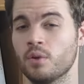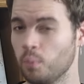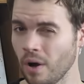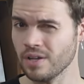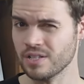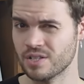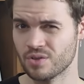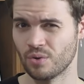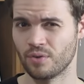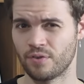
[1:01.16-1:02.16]
The worst
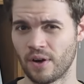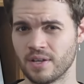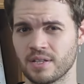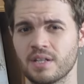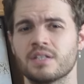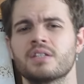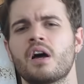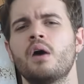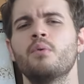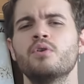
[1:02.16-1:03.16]
sword fight in
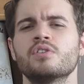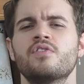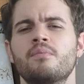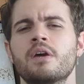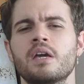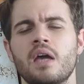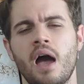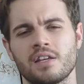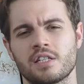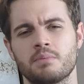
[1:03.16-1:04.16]
Star Wars for me
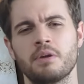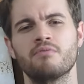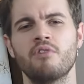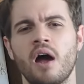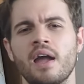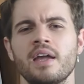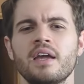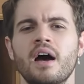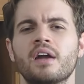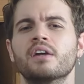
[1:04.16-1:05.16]
has to be
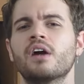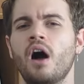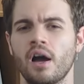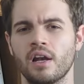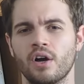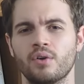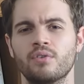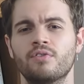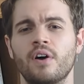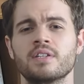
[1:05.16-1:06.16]
Rey and Kylo
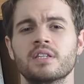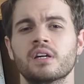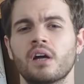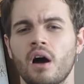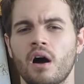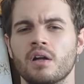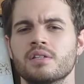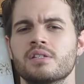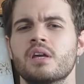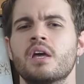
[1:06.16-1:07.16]
fighting the
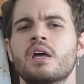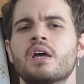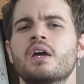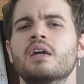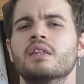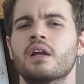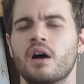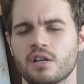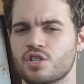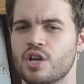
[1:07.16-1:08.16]
guards in The
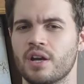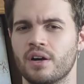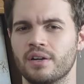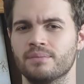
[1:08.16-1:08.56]
Last Jedi.